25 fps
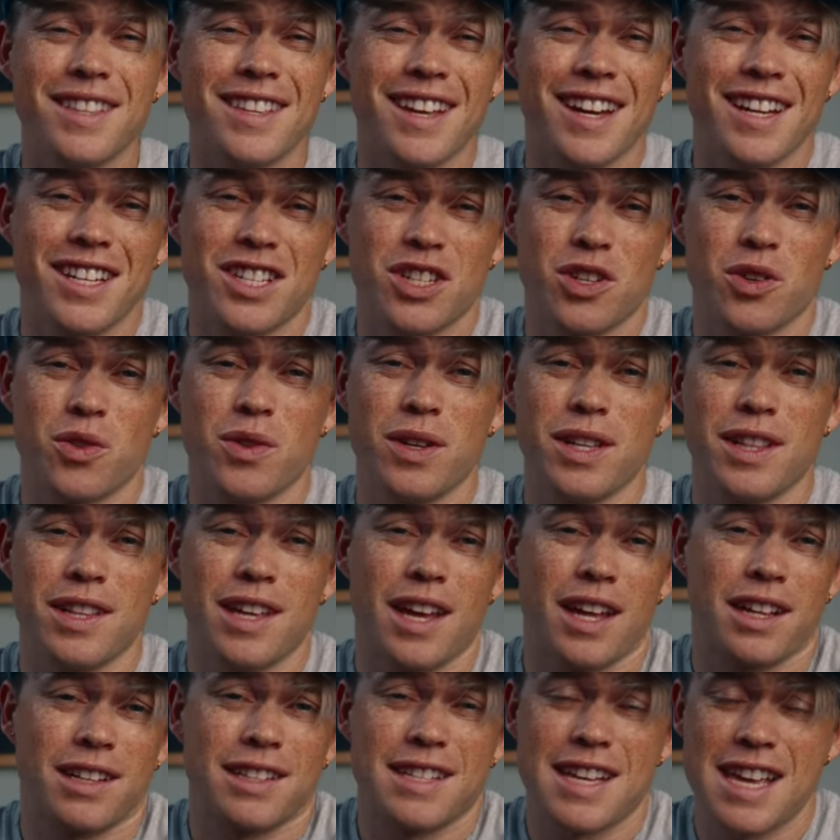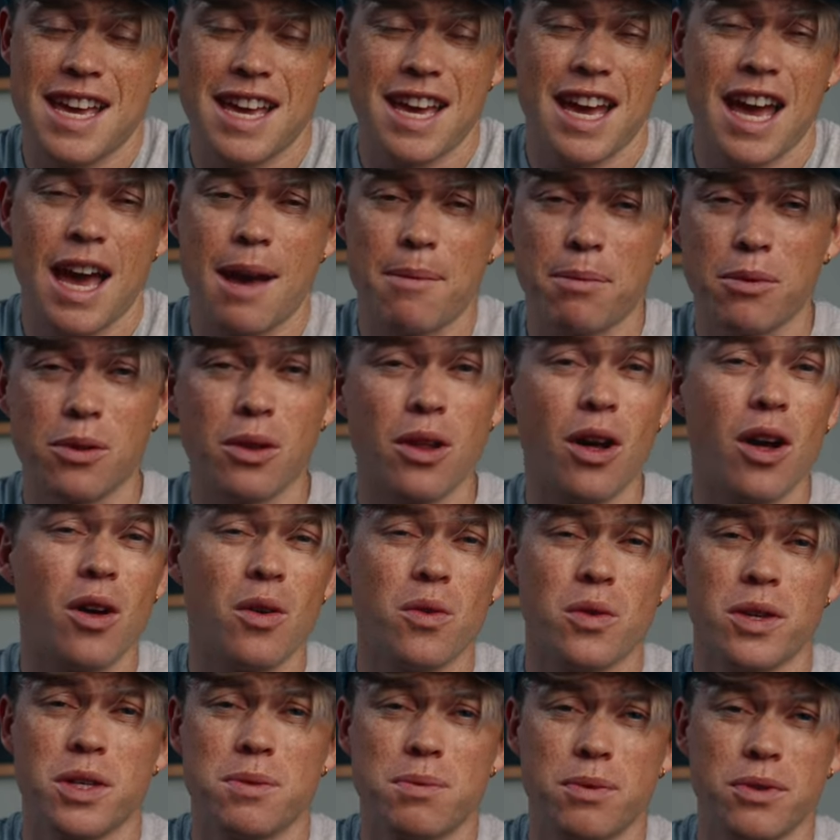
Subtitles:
nice screen that Apple always